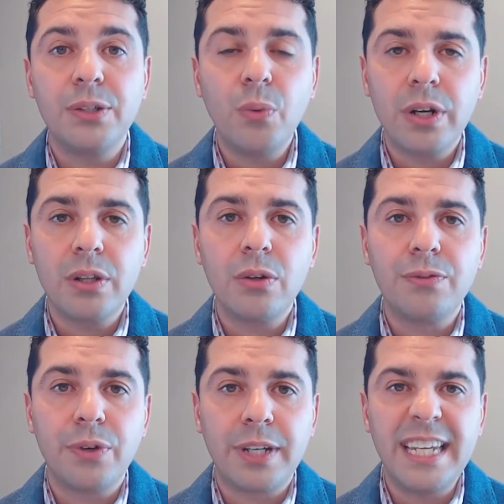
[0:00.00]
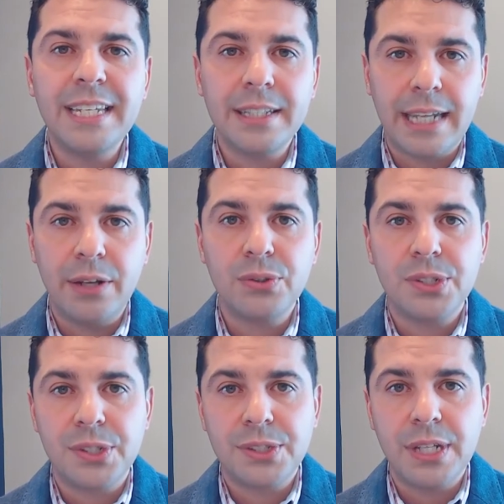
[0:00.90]
And you want to look for key
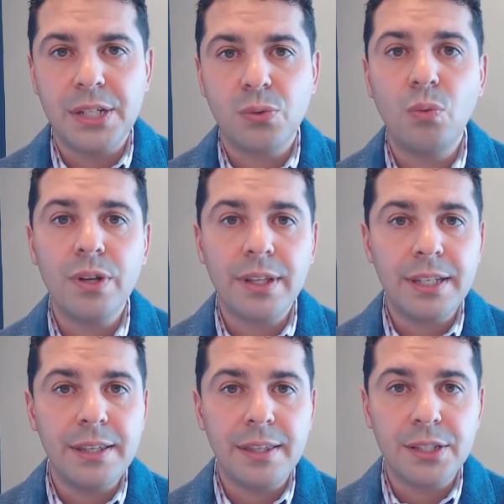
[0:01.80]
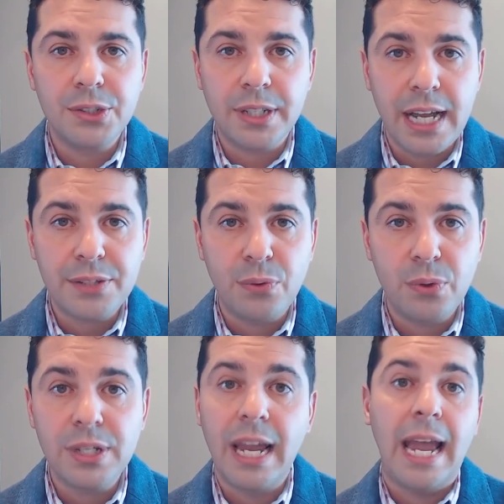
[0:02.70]
indicators of success. One of the key things you can ask
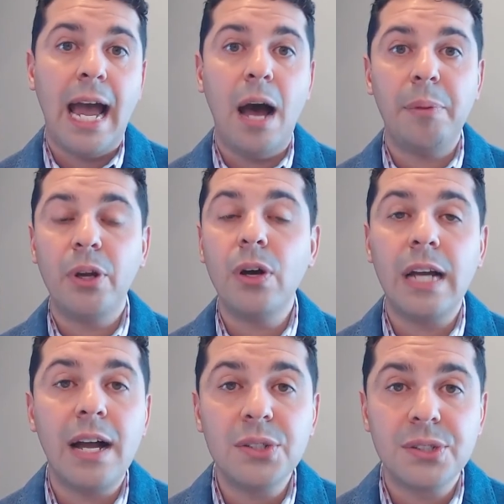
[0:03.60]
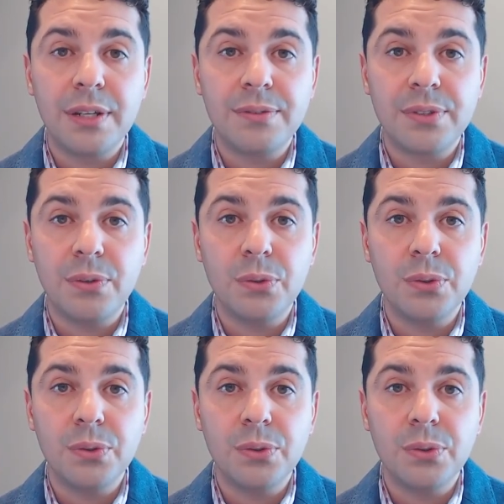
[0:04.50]
for is how many houses they've
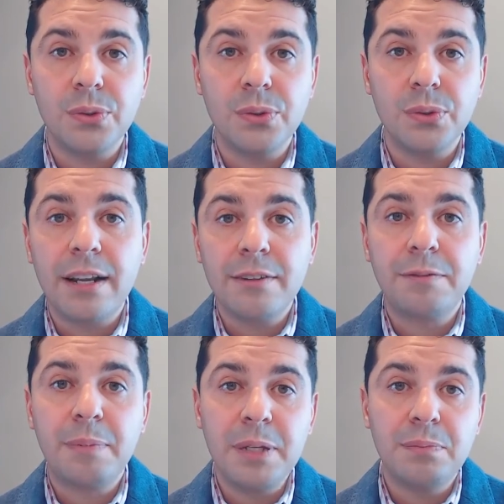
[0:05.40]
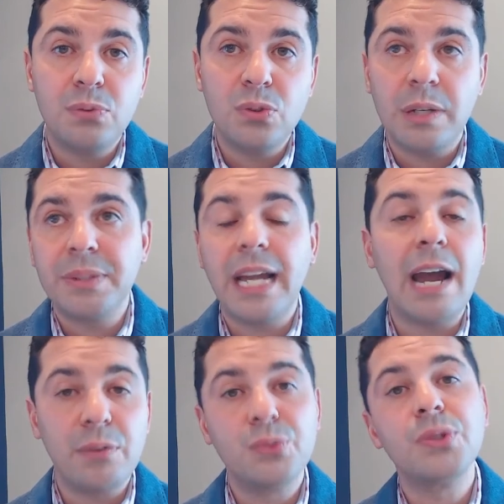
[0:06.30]
sold. A lot of people, I mean, the
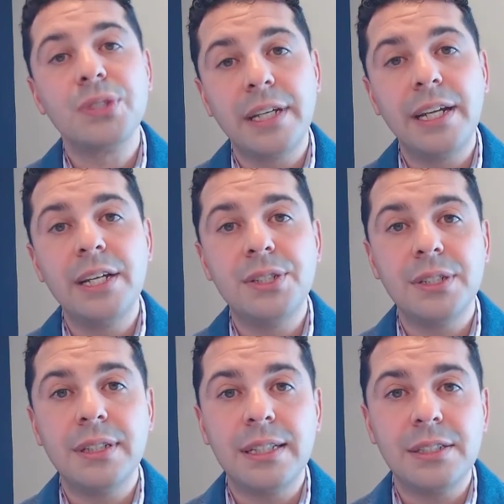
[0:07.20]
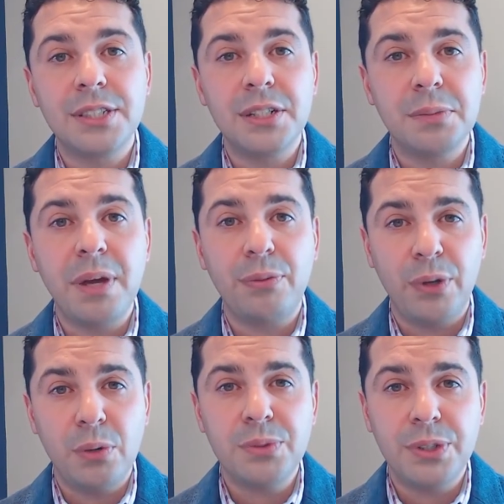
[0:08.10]
average real estate agent sells about
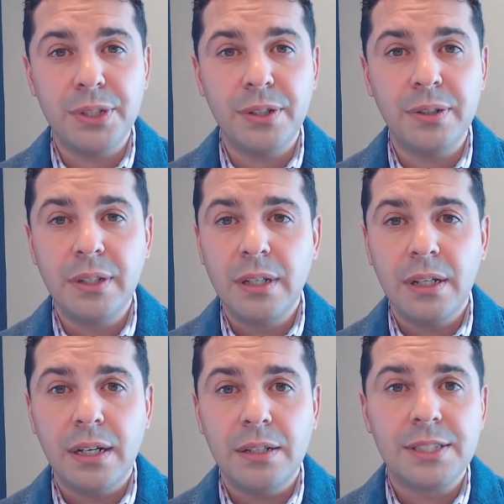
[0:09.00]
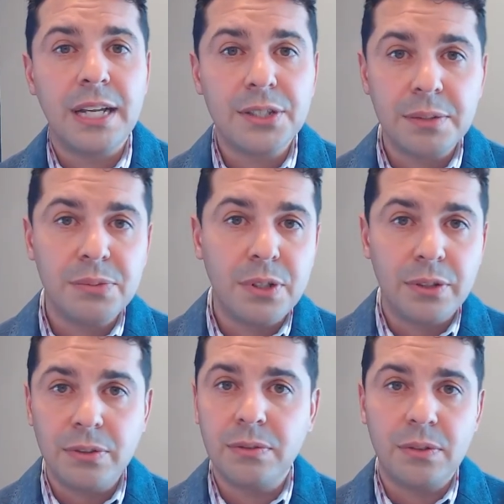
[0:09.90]
three homes a year. Uh, Salas team's
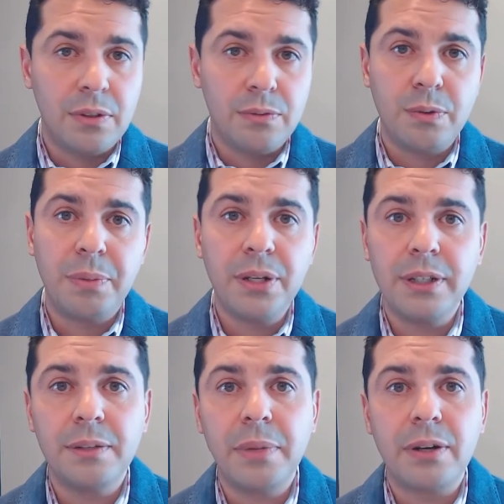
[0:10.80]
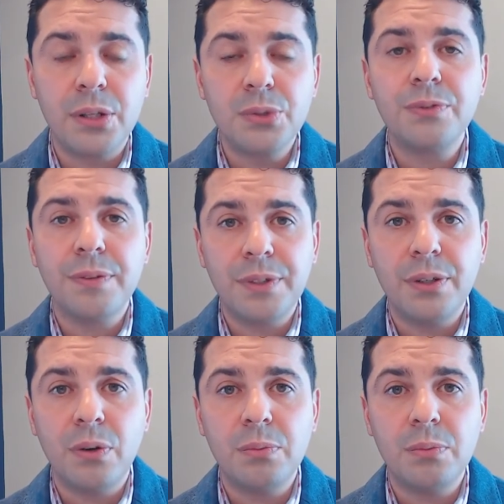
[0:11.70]
done repeatedly about 150
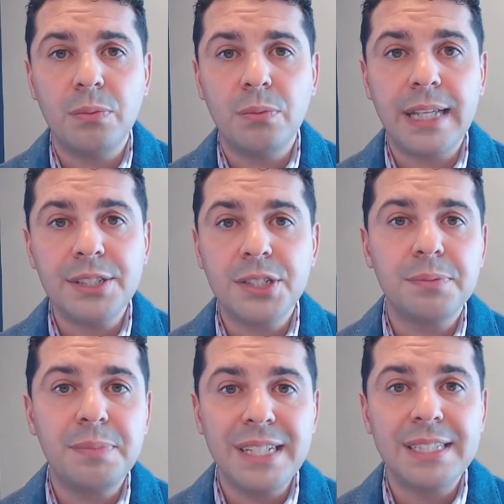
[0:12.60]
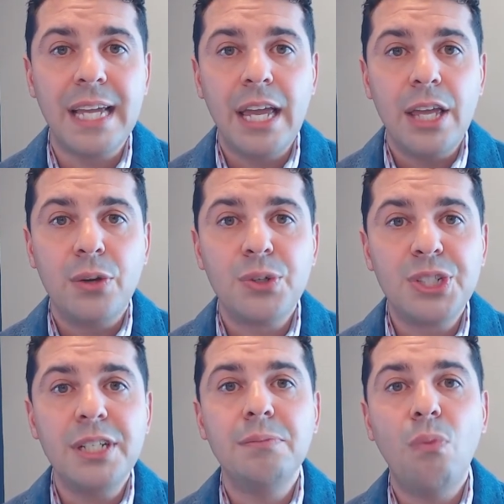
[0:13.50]
homes a year, and that just means you're
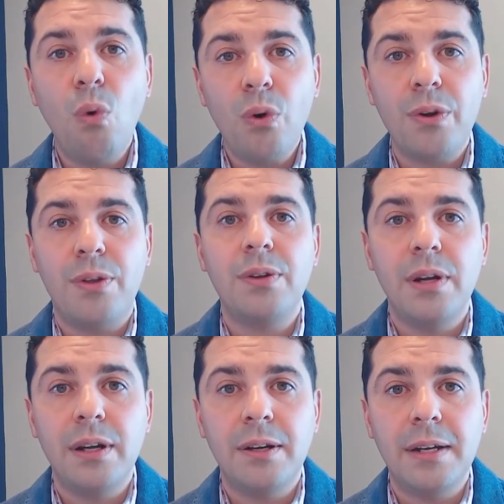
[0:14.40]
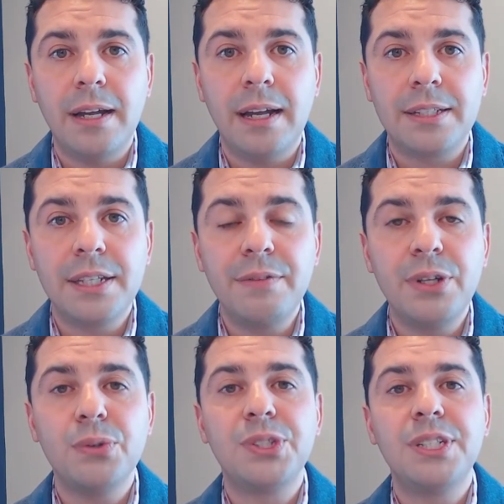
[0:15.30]
seeing more uh,
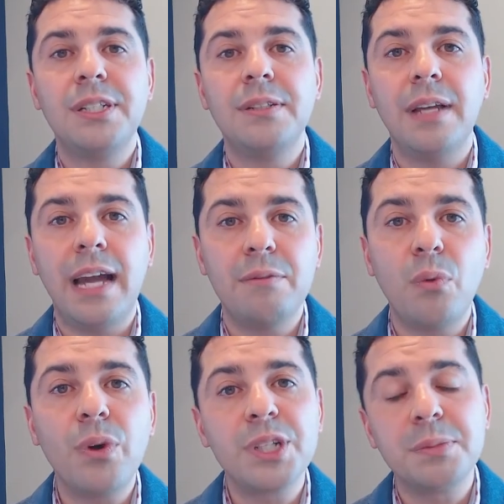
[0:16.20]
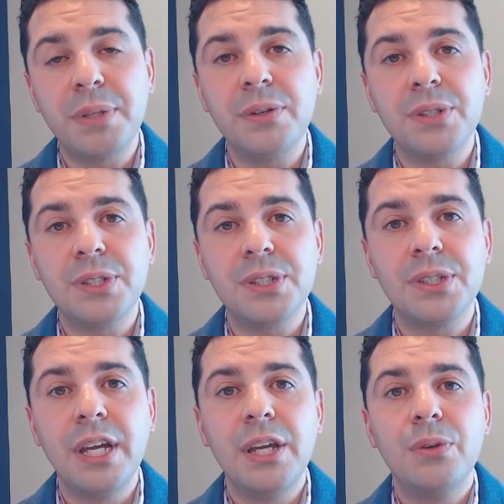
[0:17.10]
activity, you're seeing having more
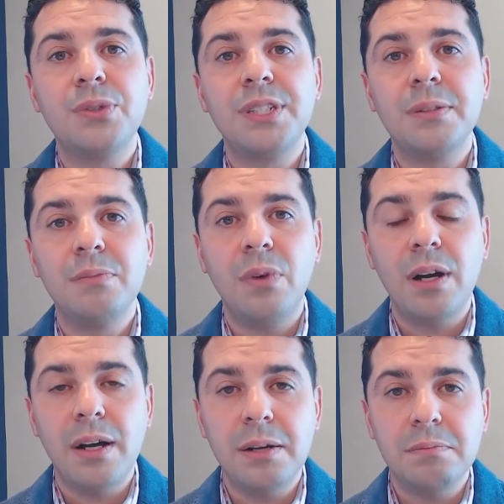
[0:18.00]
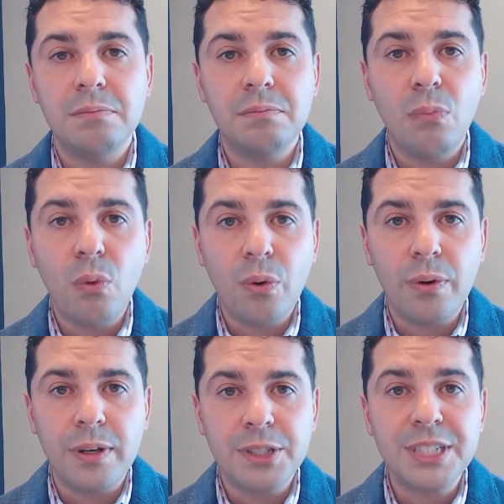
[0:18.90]
experiences, you're seeing uh,
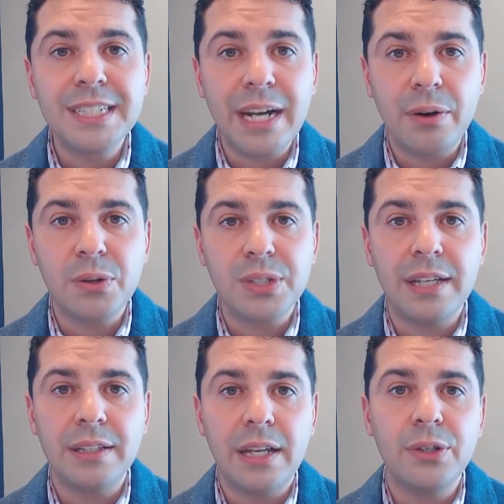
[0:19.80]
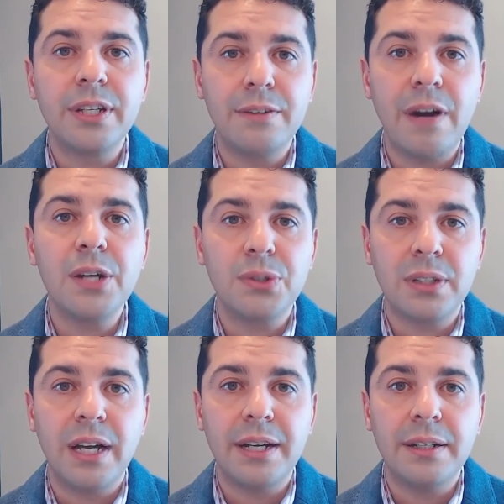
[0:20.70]
more scenarios, and, and you can advise your
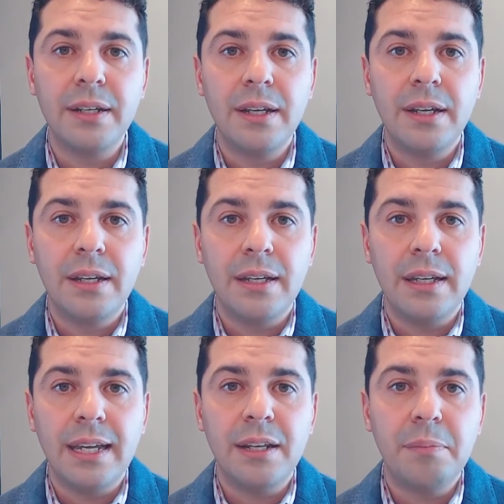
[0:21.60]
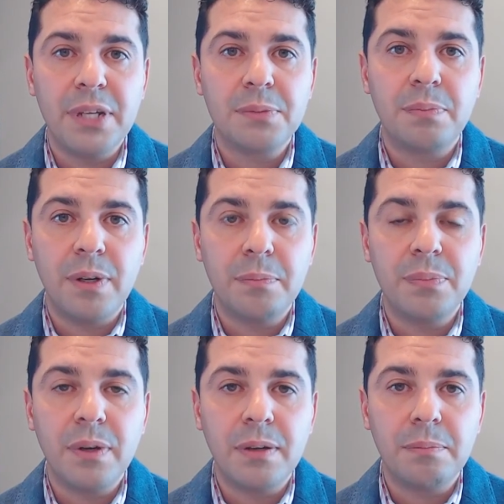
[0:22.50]
client in the best uh,
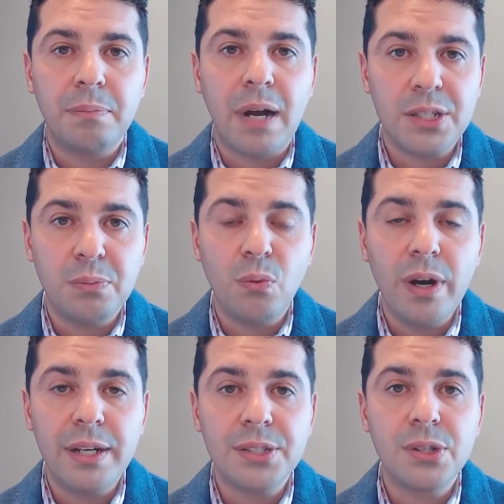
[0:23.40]
uh, possible way.